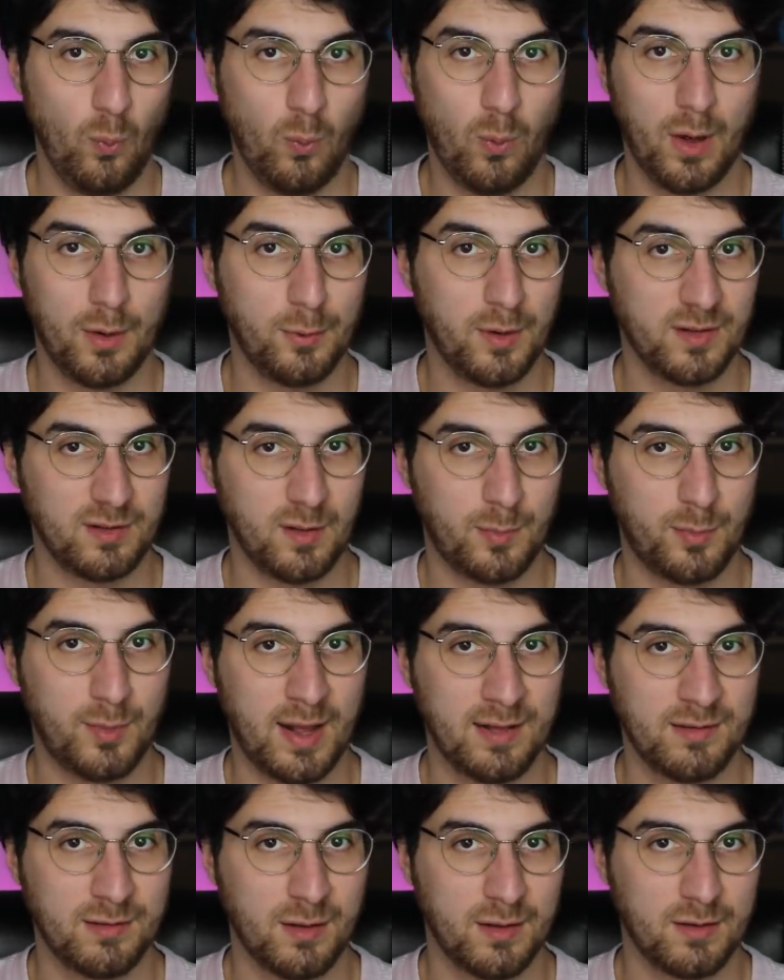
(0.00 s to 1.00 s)
What Russell
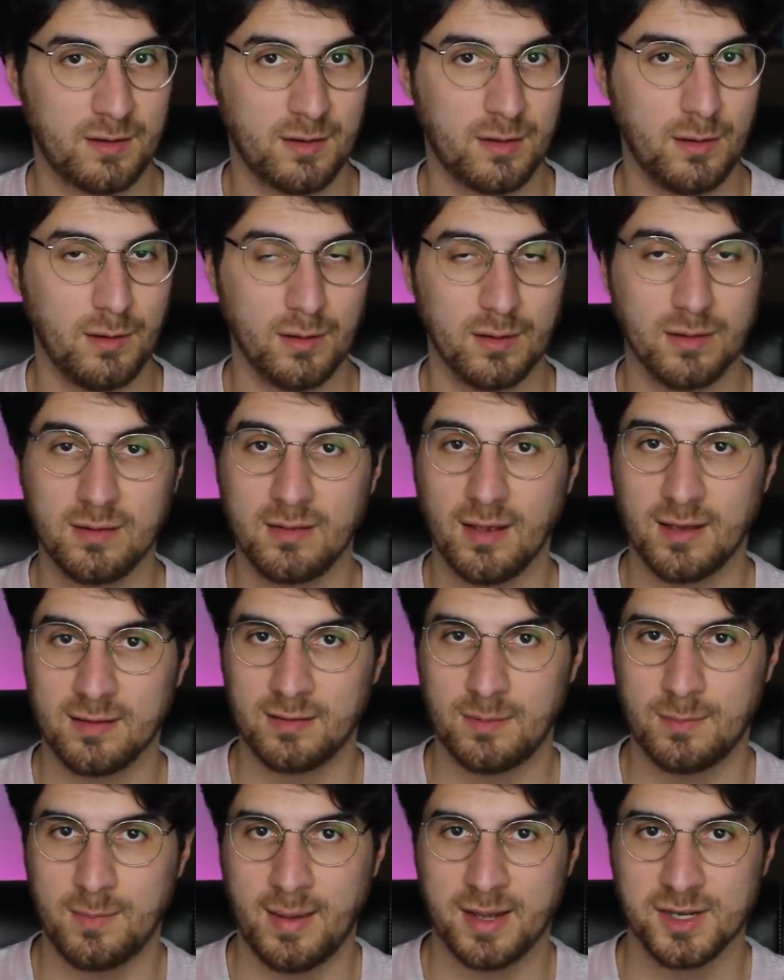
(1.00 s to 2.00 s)
Brand's article
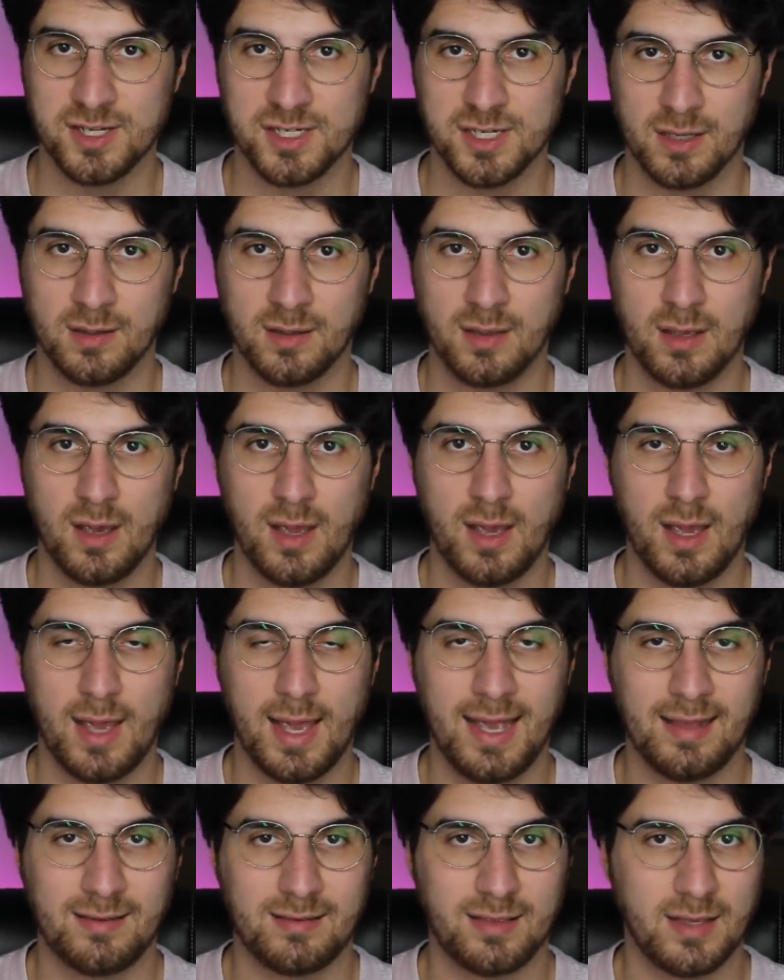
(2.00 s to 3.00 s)
doesn't mention
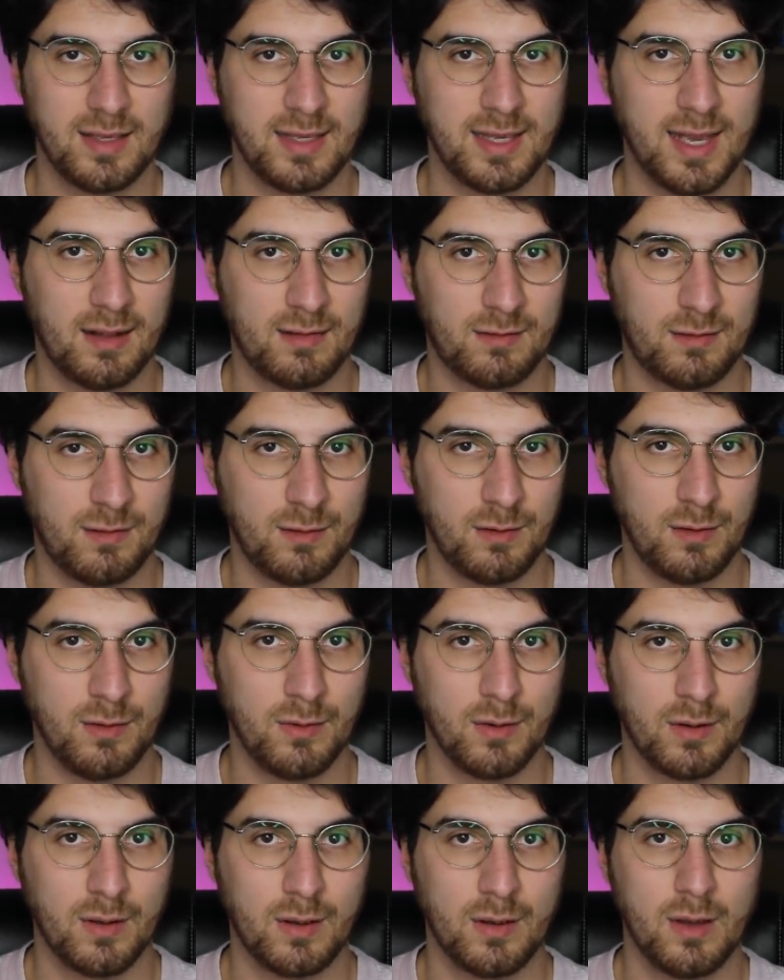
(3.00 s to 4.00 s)
is that
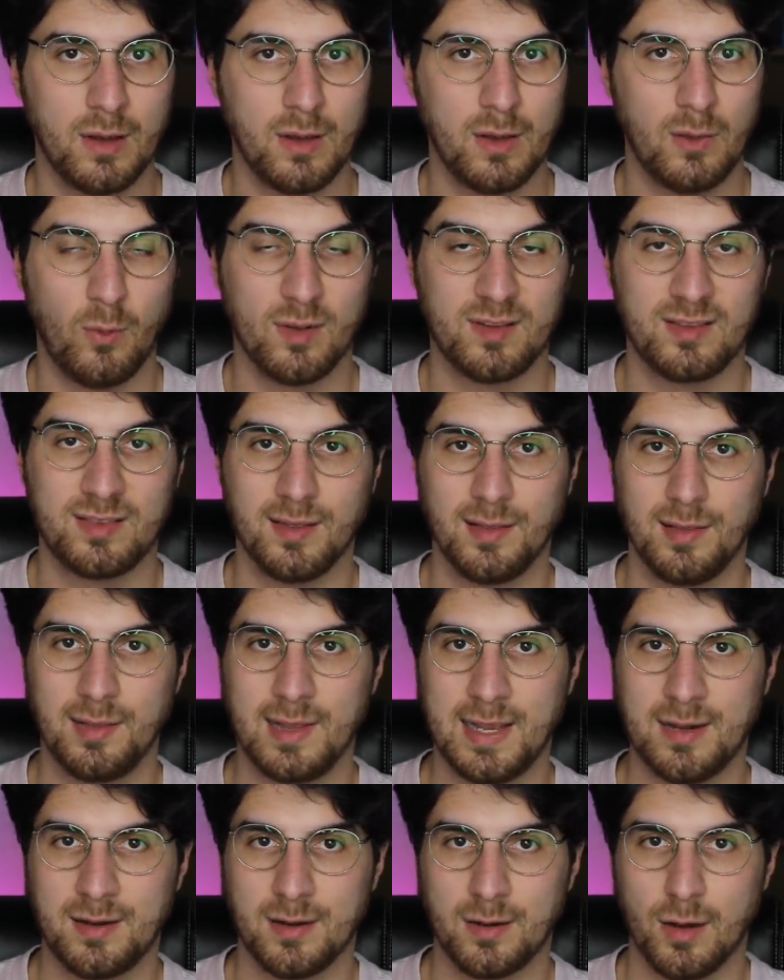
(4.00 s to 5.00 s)
Yatsenyuk was the
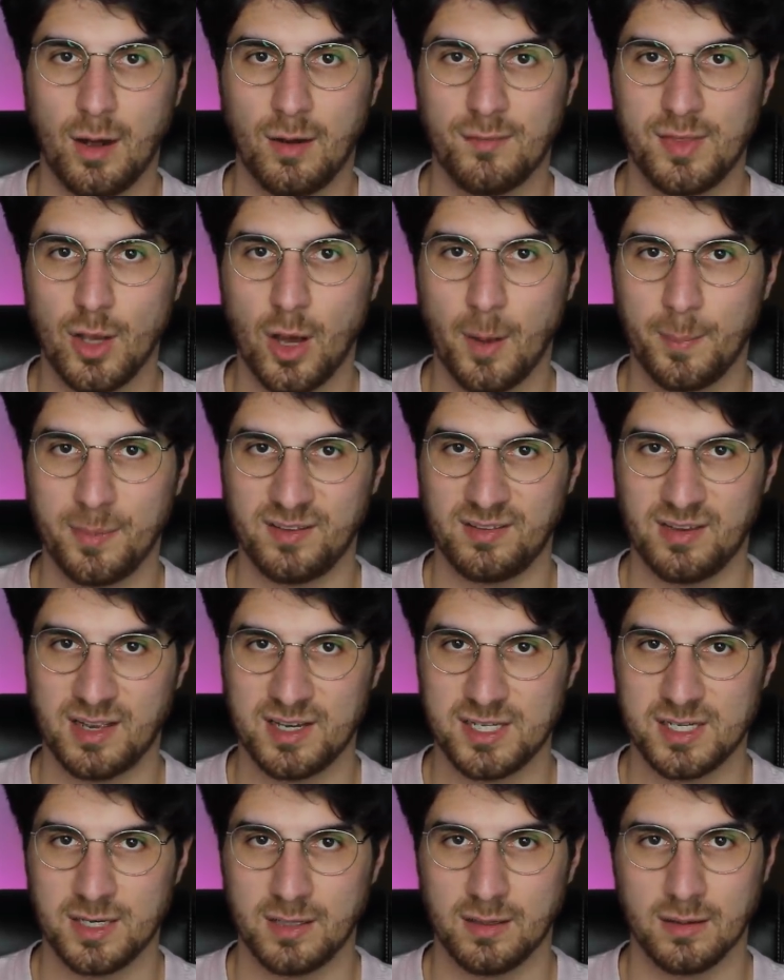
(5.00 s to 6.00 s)
leader of the
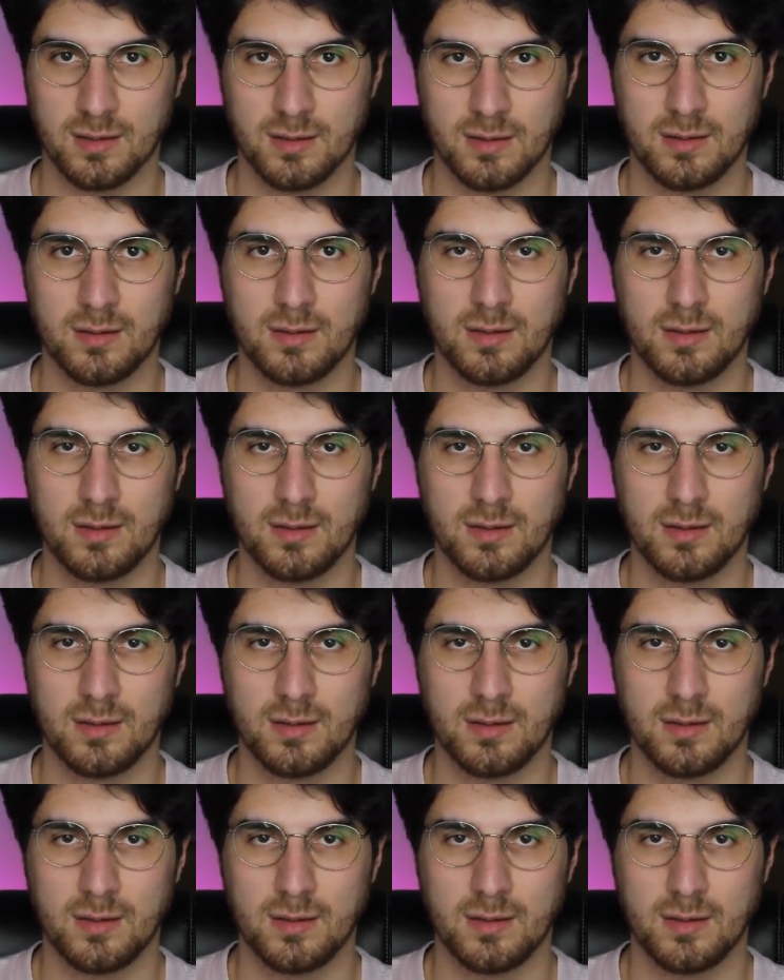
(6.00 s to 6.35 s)
opposition.